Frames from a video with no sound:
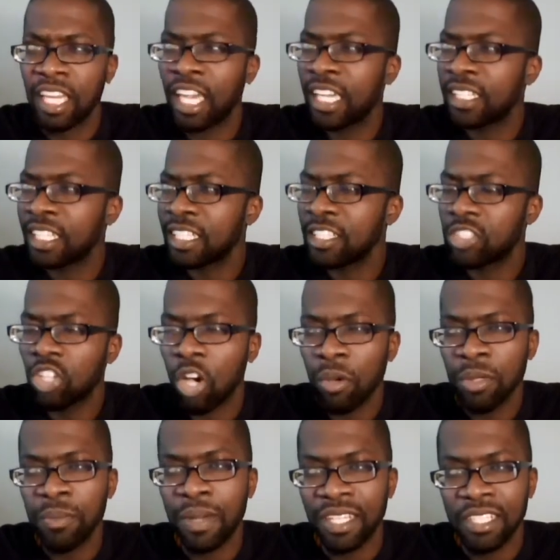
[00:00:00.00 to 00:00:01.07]
And then he told
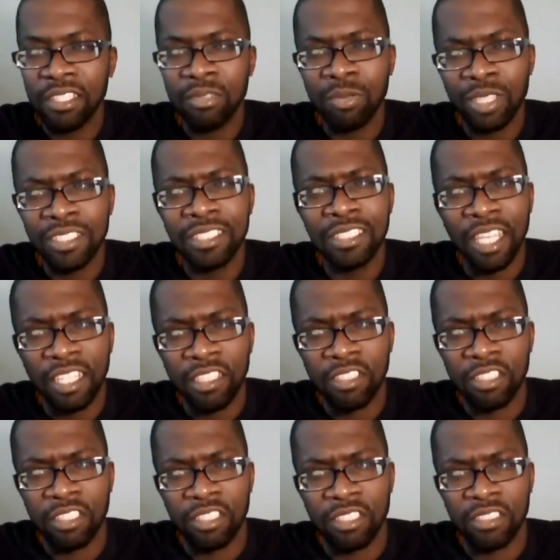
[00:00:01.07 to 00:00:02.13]
me about this one
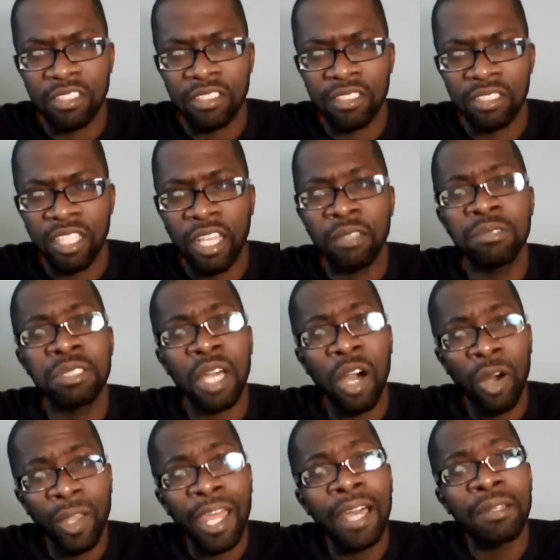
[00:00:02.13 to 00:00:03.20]
senator that was
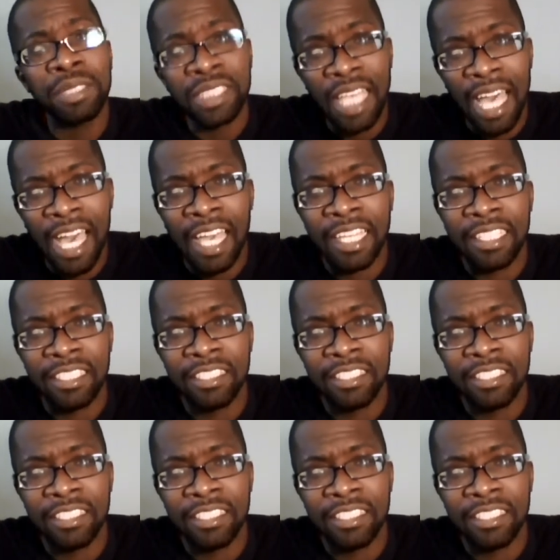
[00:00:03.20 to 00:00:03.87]
on our side.